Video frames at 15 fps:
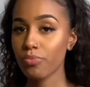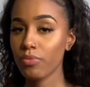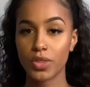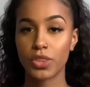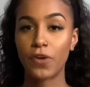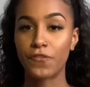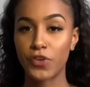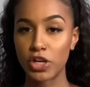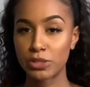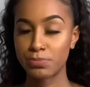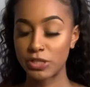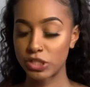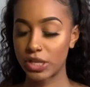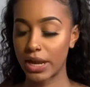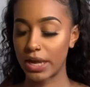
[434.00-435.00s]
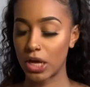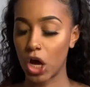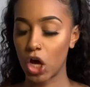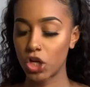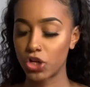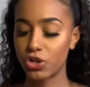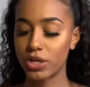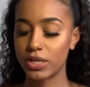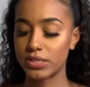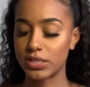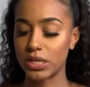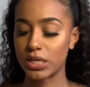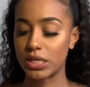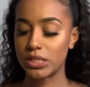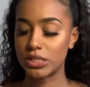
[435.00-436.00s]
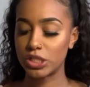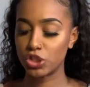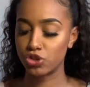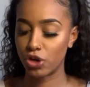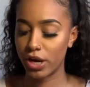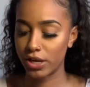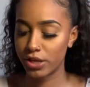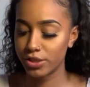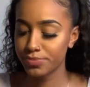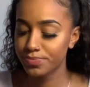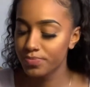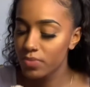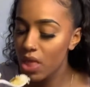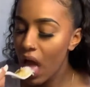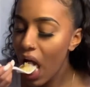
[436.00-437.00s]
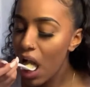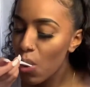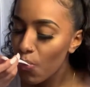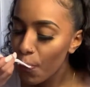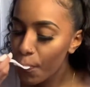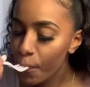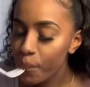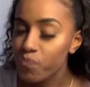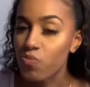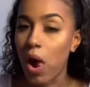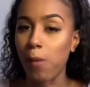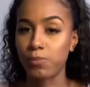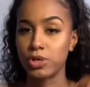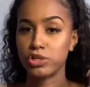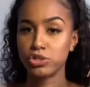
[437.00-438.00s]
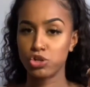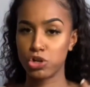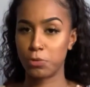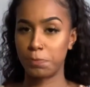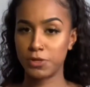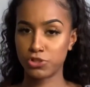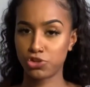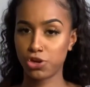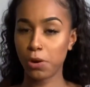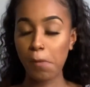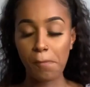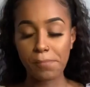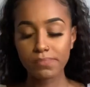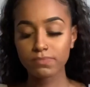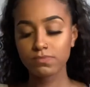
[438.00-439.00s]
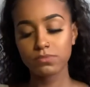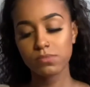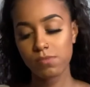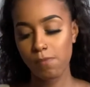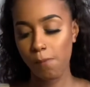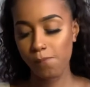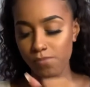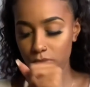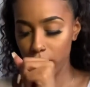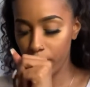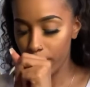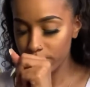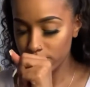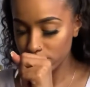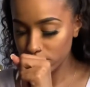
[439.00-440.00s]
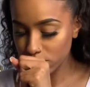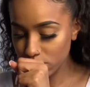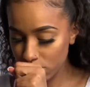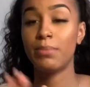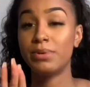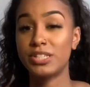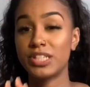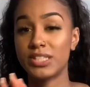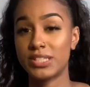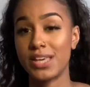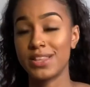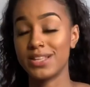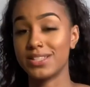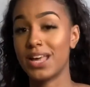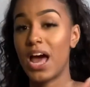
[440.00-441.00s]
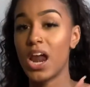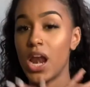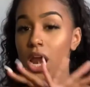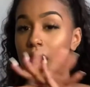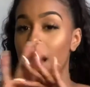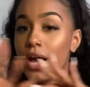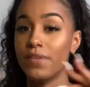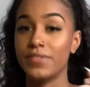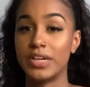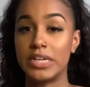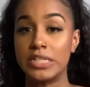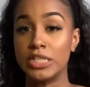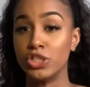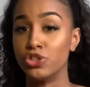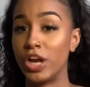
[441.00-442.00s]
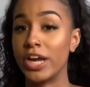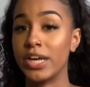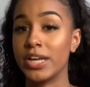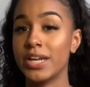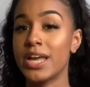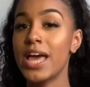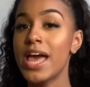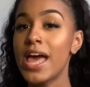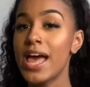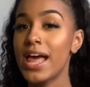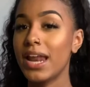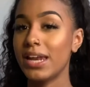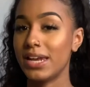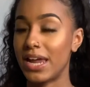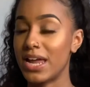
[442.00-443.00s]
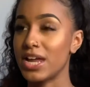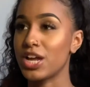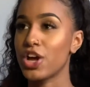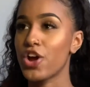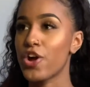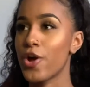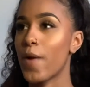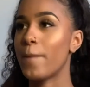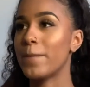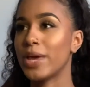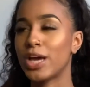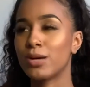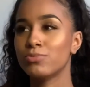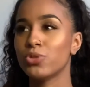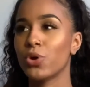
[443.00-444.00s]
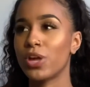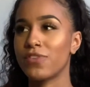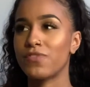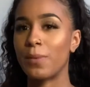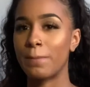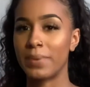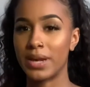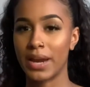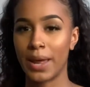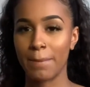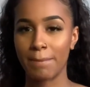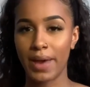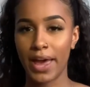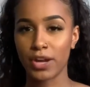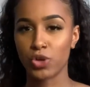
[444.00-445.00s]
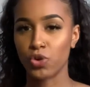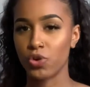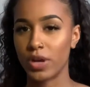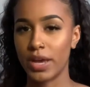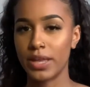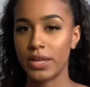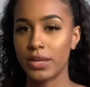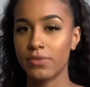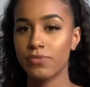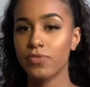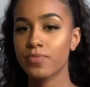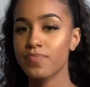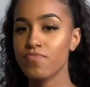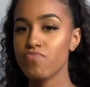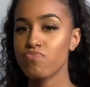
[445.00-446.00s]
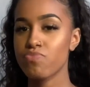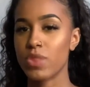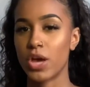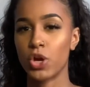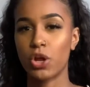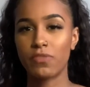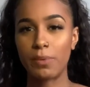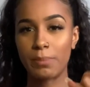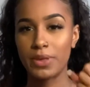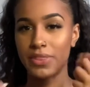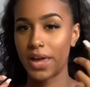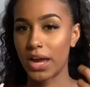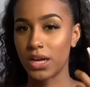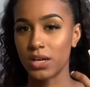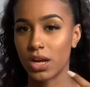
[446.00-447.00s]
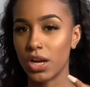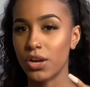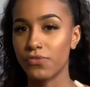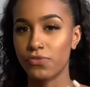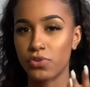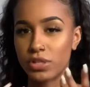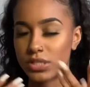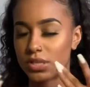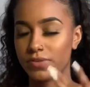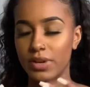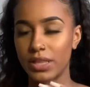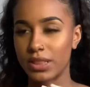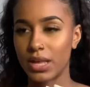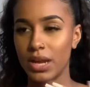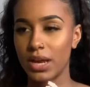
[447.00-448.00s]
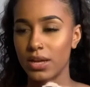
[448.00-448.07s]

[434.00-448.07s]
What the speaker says: The first person I got here is Nikita Dragon. I'm gonna throw a picture up. Let me just say this, I love Nikita Dragon. Like, her makeup don't even be like mad creative. It don't even be that colorful and stuff like that.